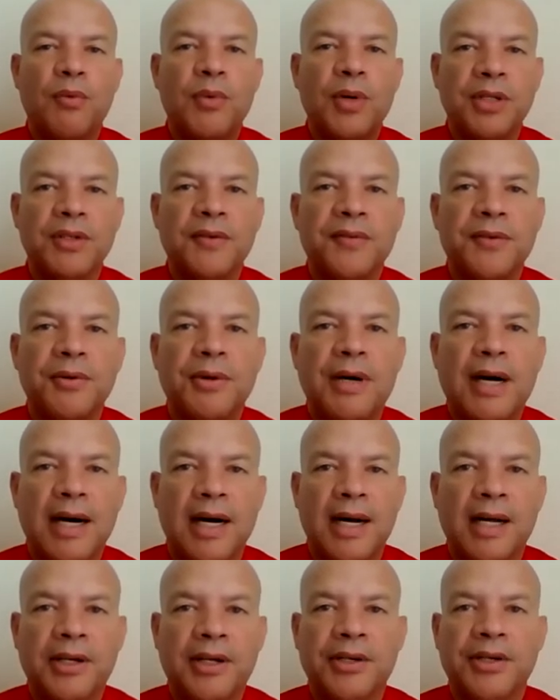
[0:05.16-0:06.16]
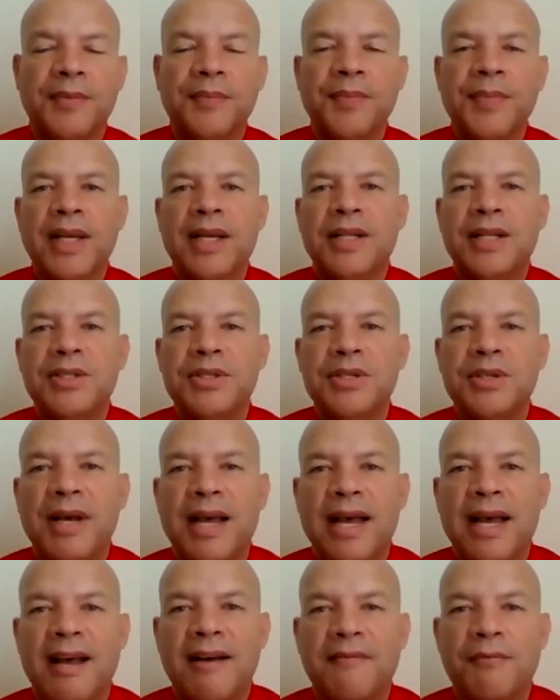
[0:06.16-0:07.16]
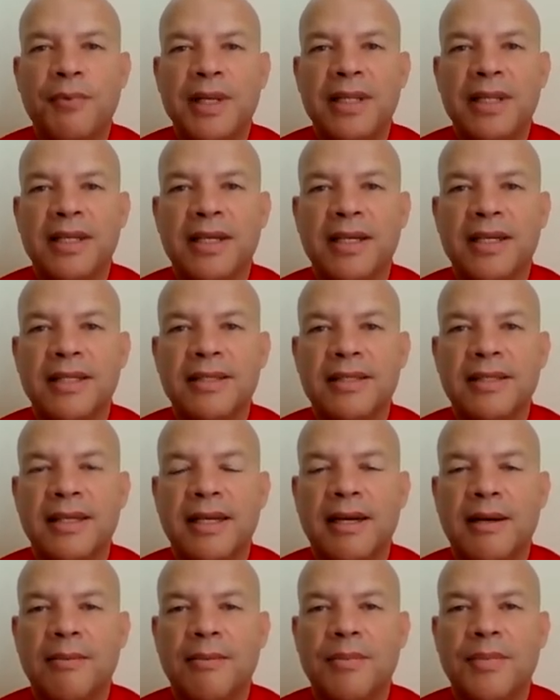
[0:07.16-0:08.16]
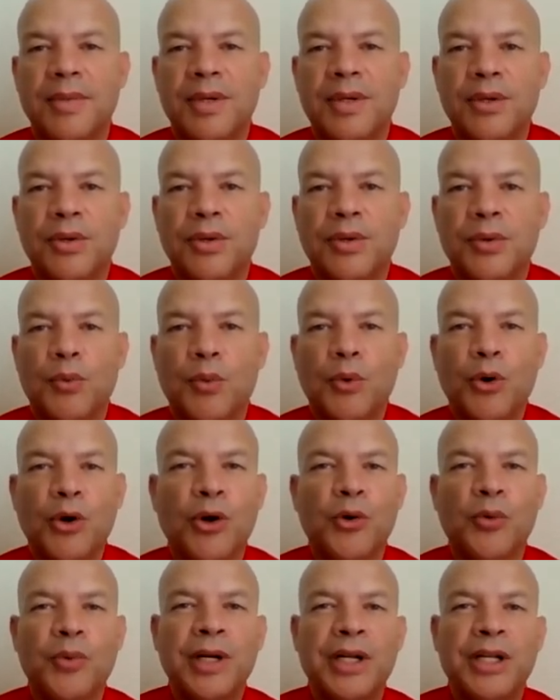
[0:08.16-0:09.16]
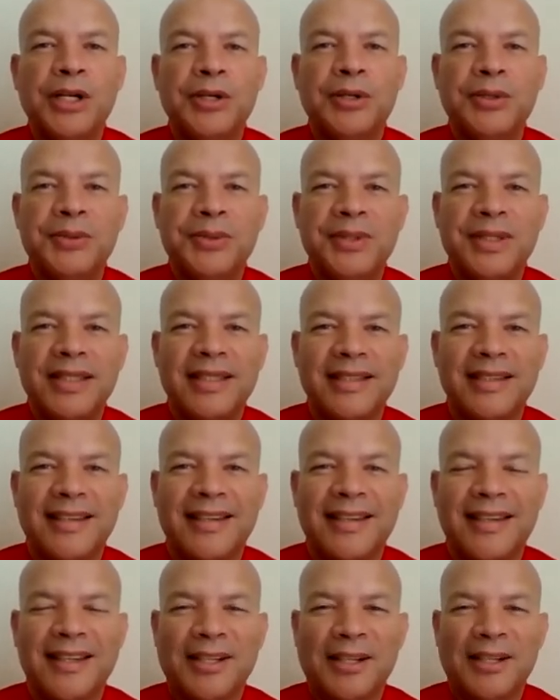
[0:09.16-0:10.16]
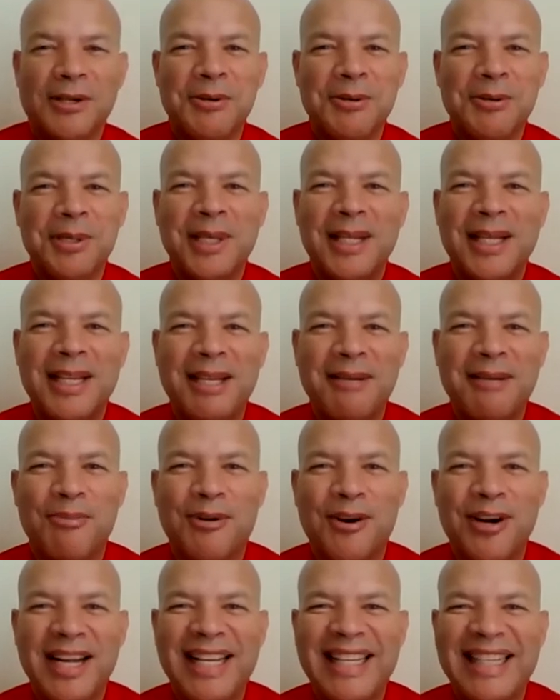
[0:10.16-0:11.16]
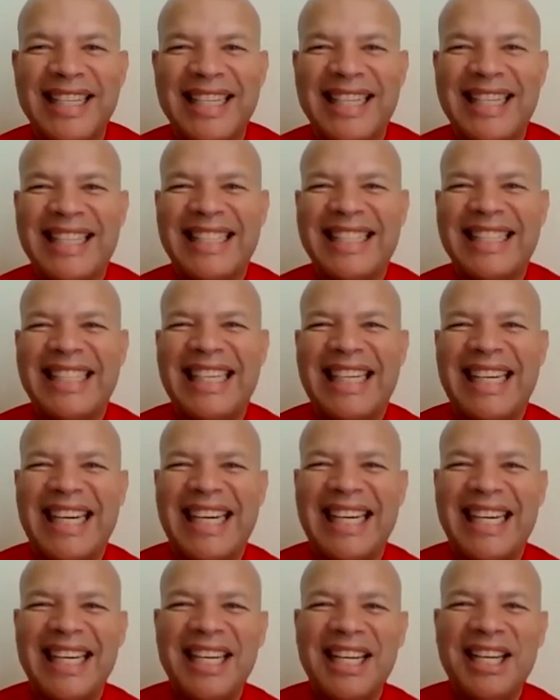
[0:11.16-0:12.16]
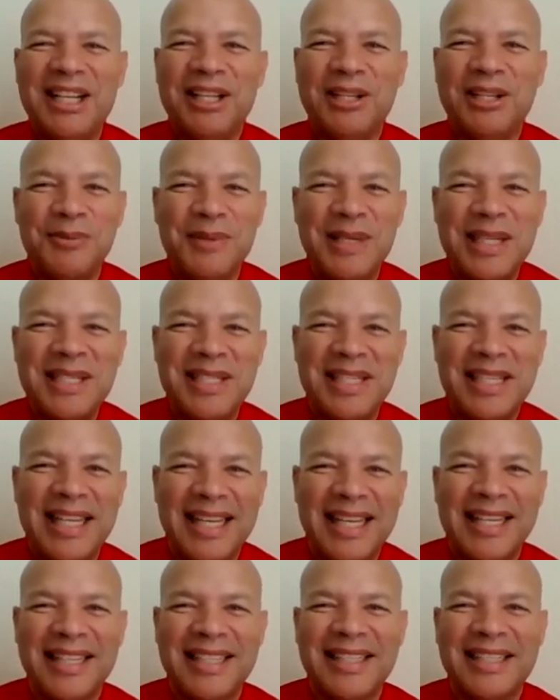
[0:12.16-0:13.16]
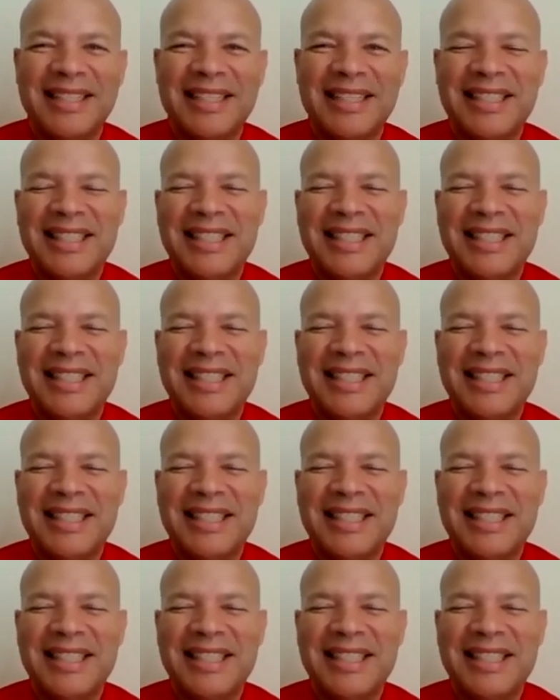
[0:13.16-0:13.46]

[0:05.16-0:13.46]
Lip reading: wonderful honor to have with us world-renowned, locally branded Louisiana